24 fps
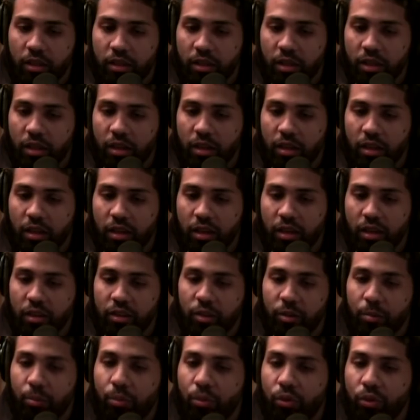the
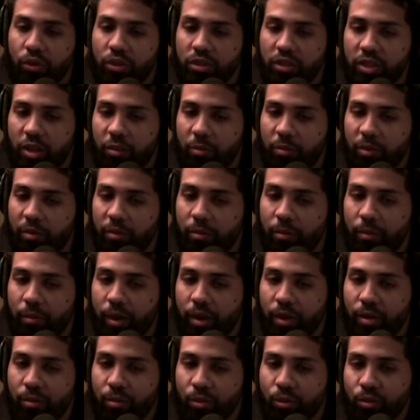uh the pull yourself up
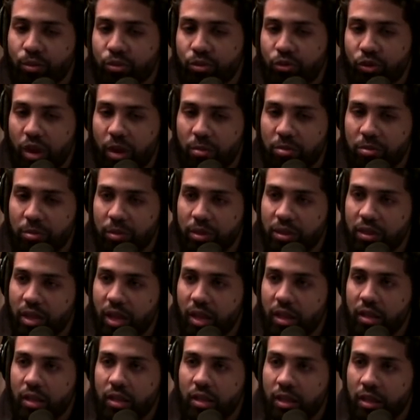by your bootstraps
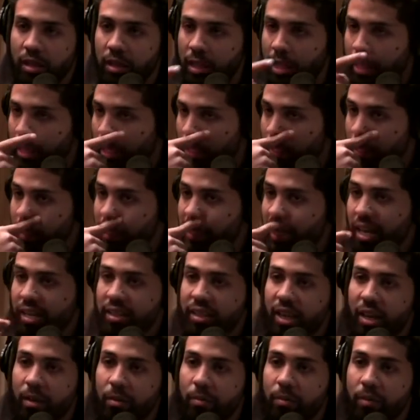mentality. Like mm-hmm. it's
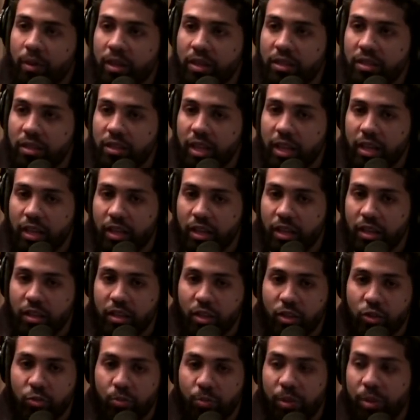not that it's like
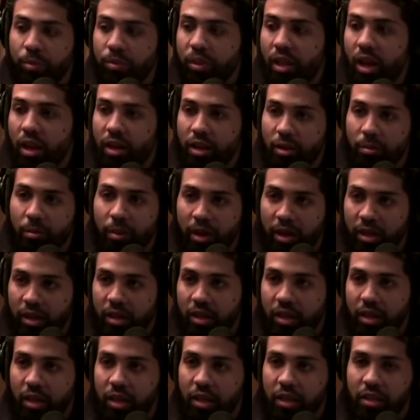there's people out here
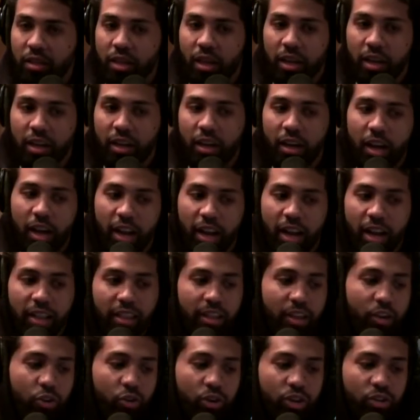making it and yada yada.
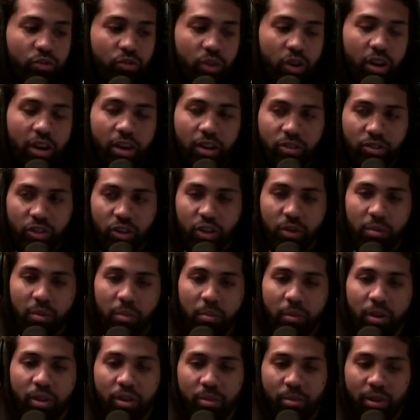And I think Chris Rock, and I was talking
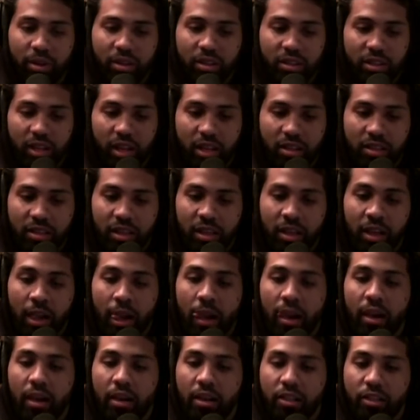to my mother about this last
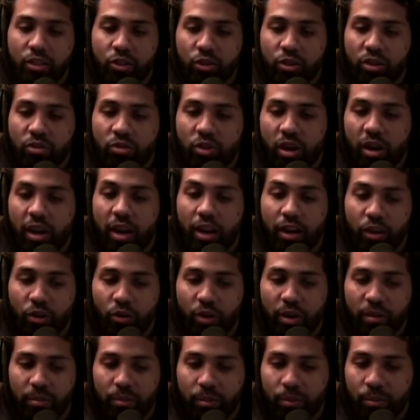night, is Chris Rock had
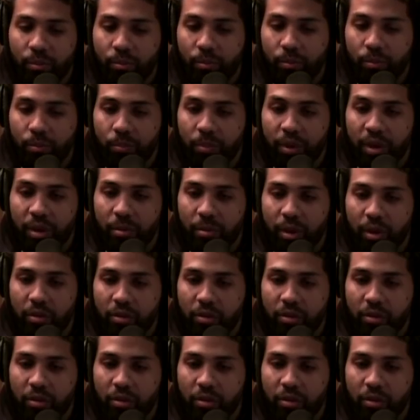a great bit